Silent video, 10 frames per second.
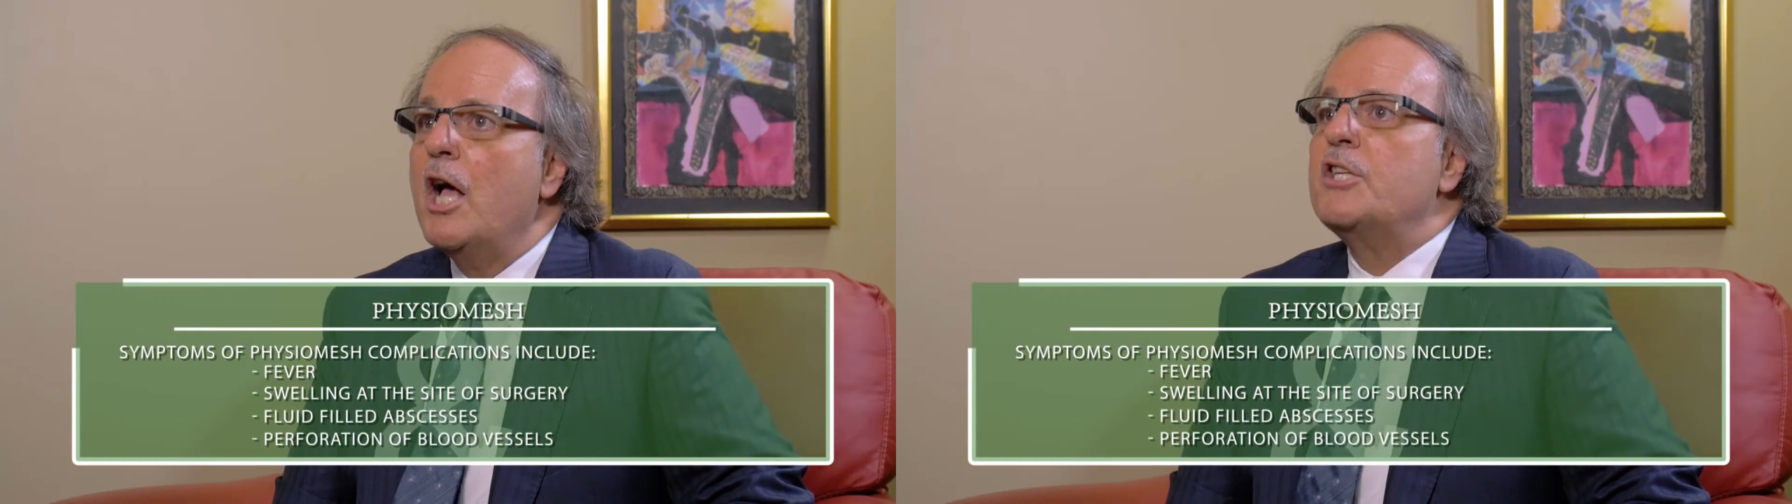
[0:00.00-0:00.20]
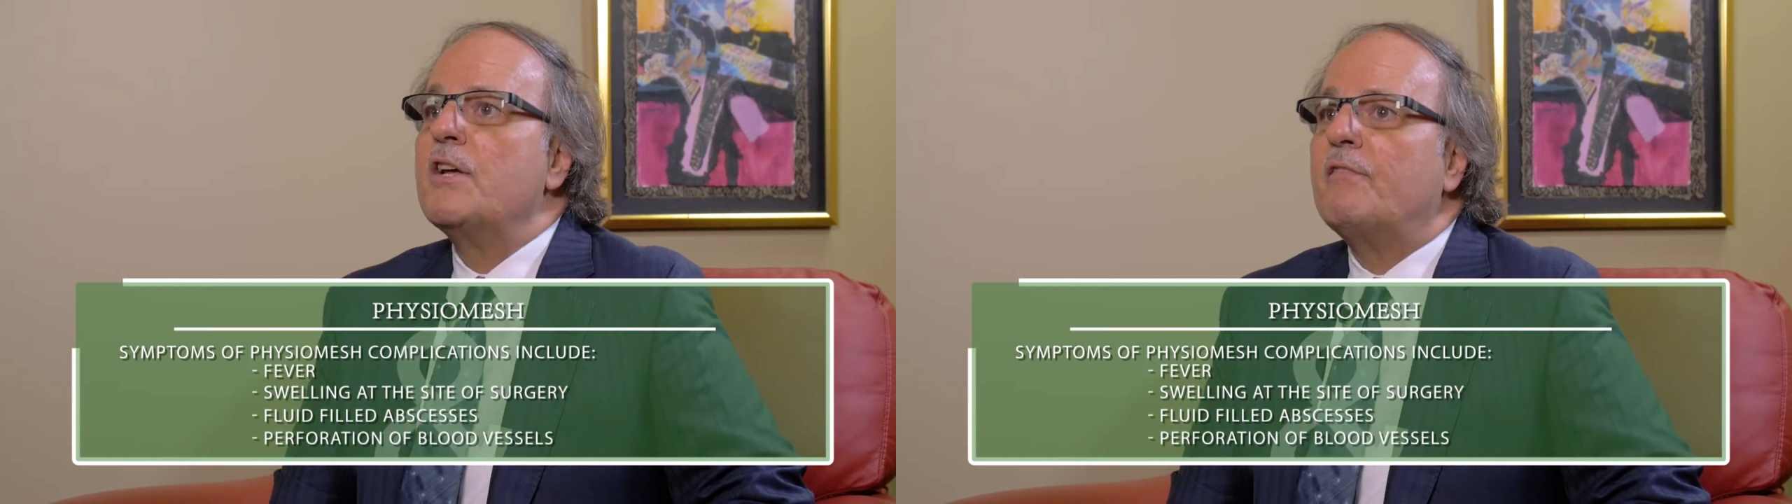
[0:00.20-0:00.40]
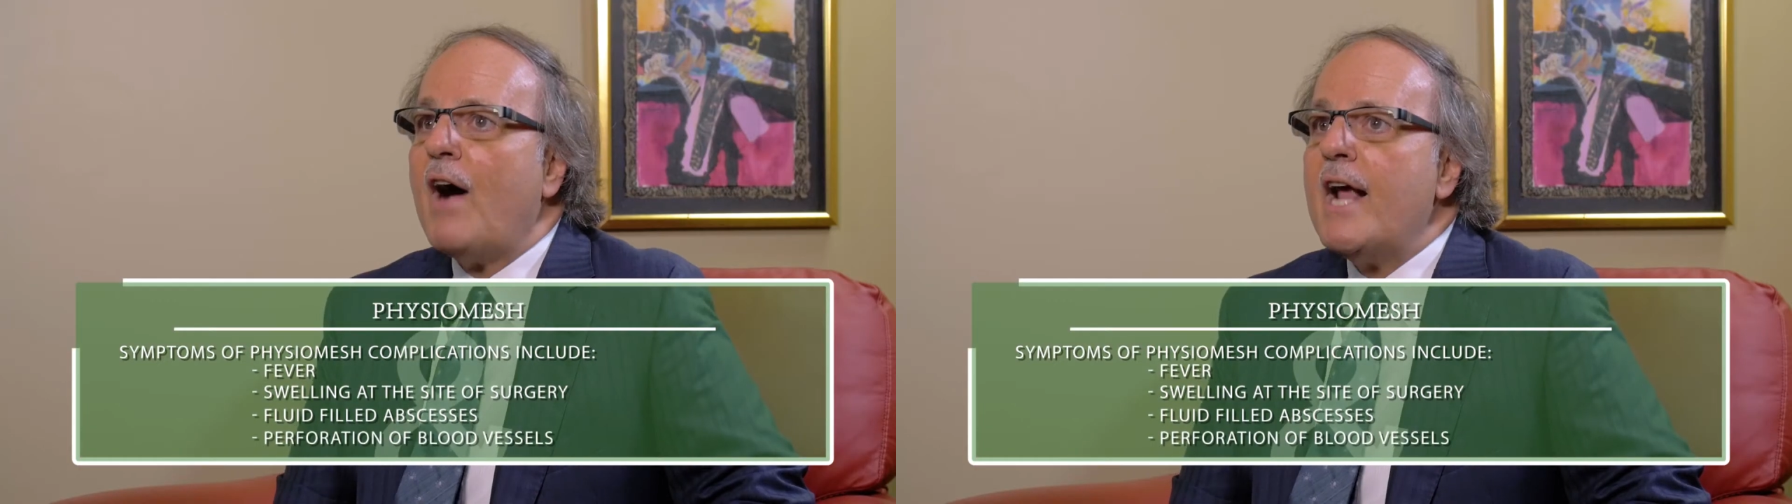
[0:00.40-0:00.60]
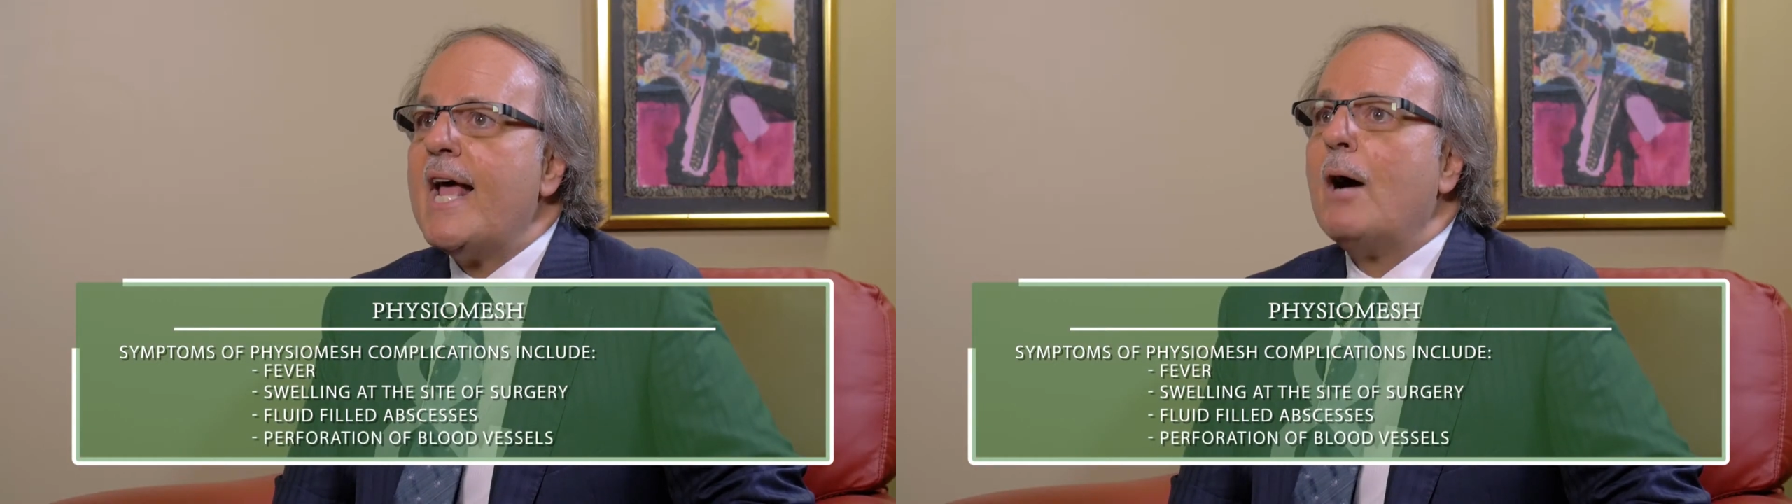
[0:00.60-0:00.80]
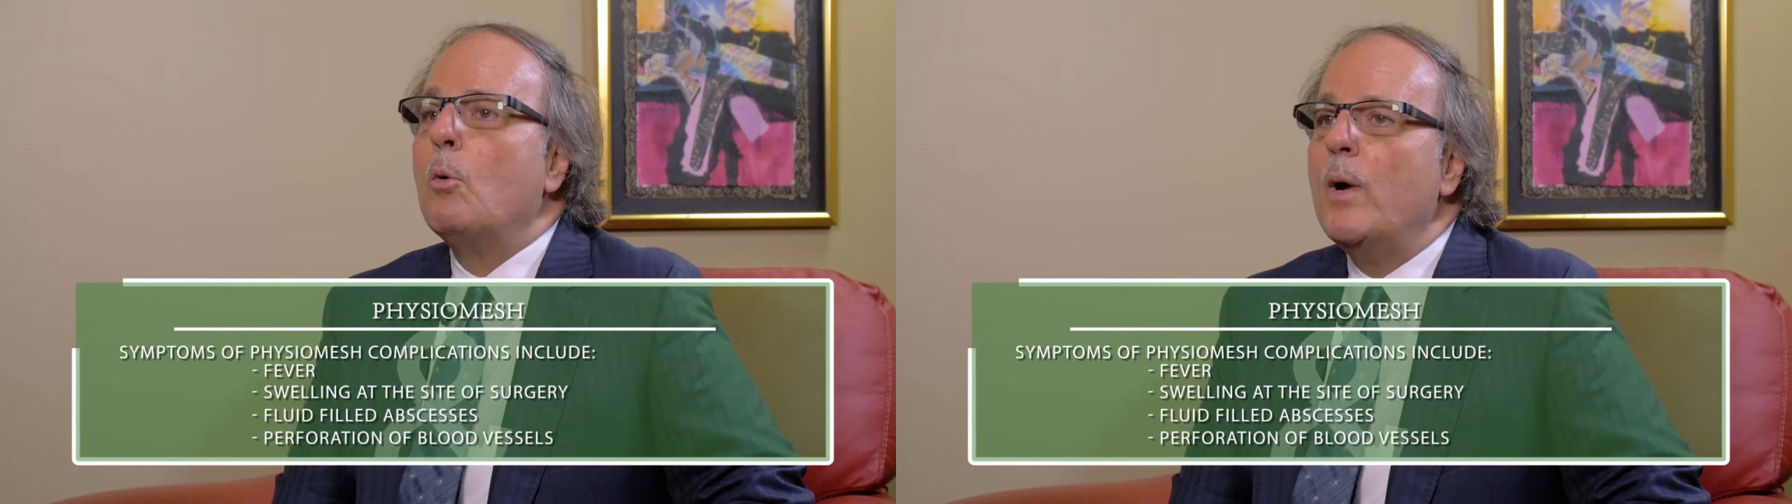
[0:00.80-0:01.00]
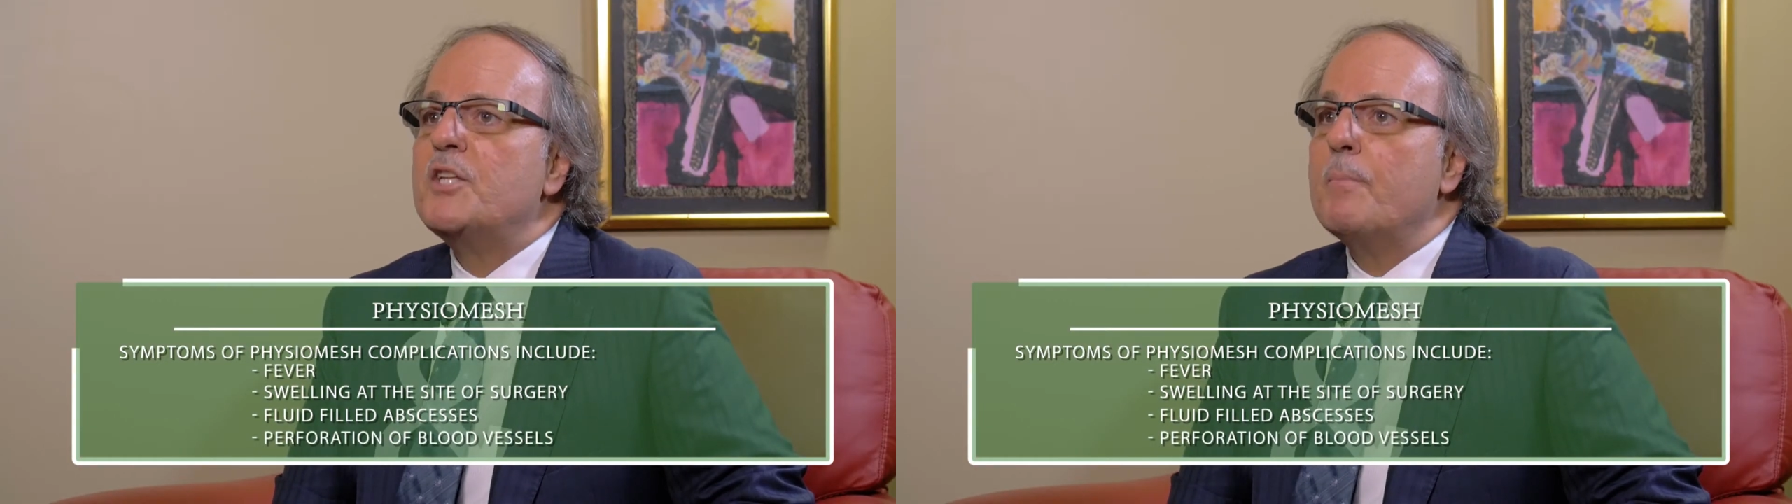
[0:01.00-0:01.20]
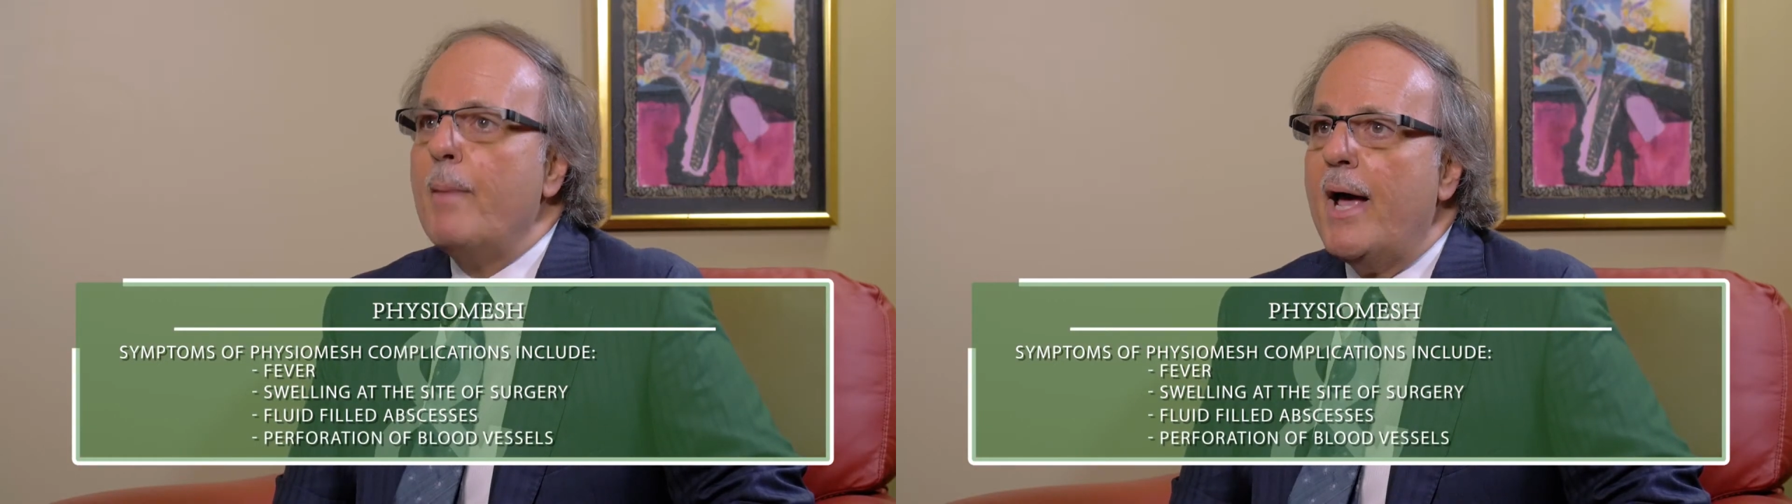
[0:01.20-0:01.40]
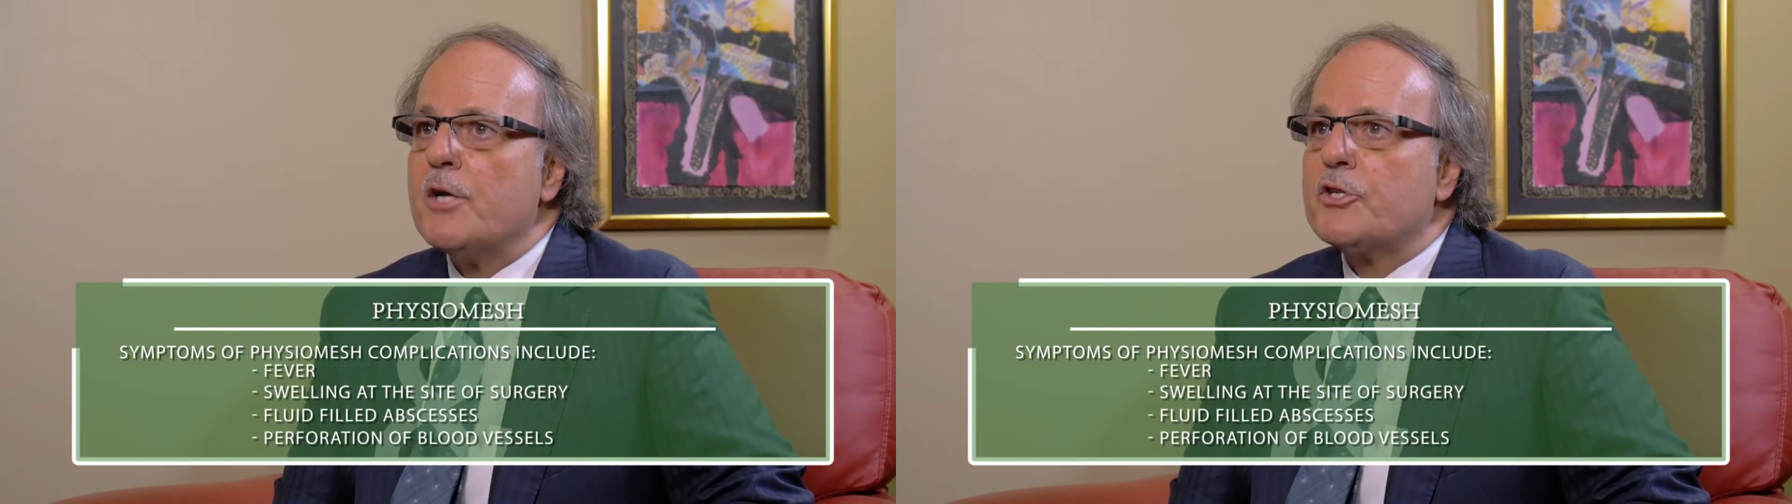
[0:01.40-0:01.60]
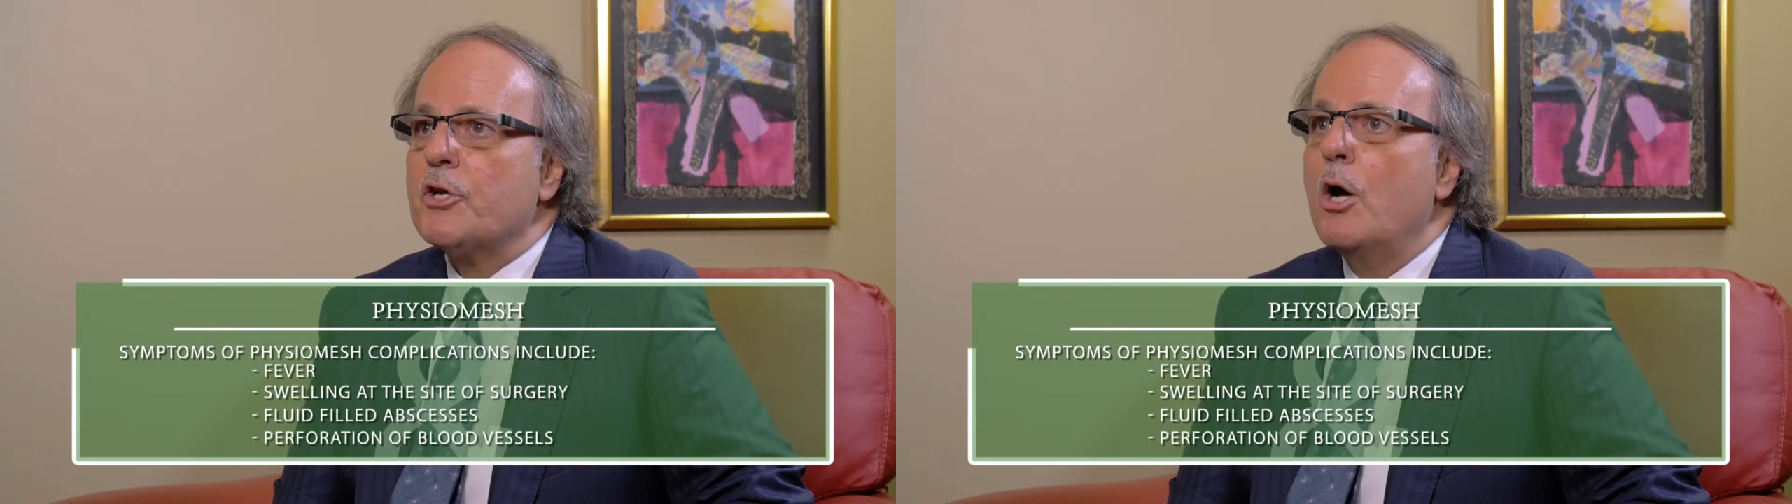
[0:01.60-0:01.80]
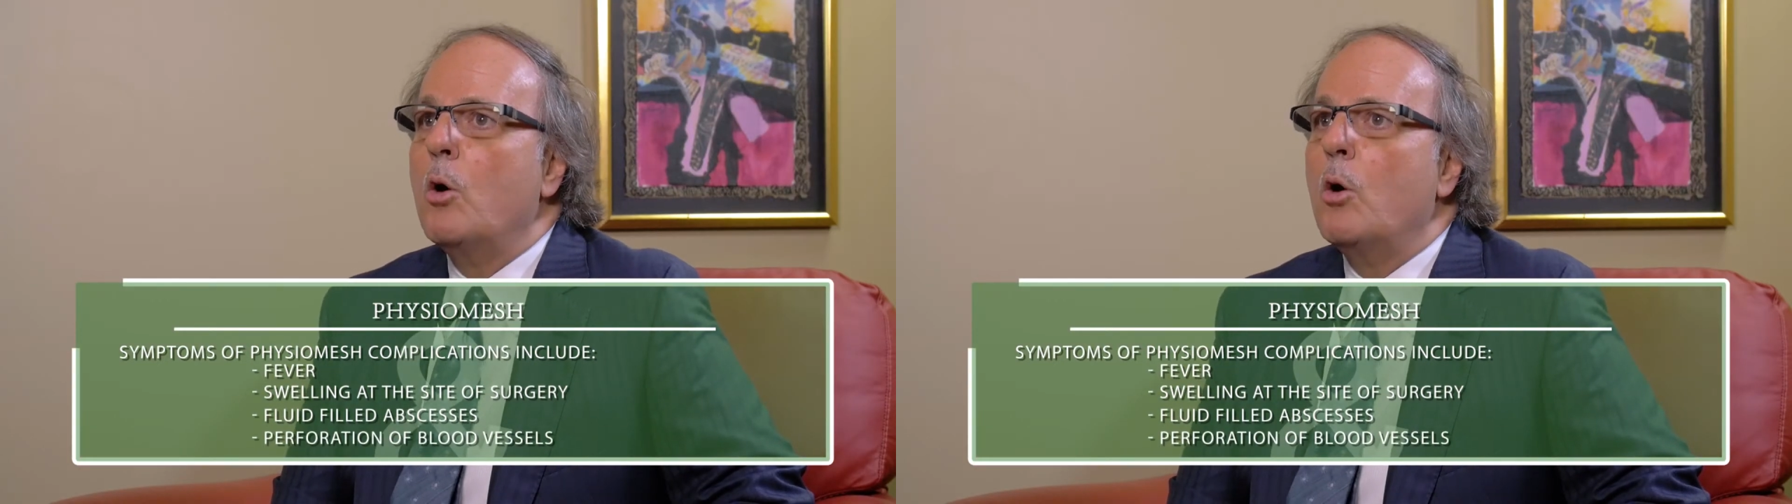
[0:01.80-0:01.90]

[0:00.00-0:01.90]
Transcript: To find out which mesh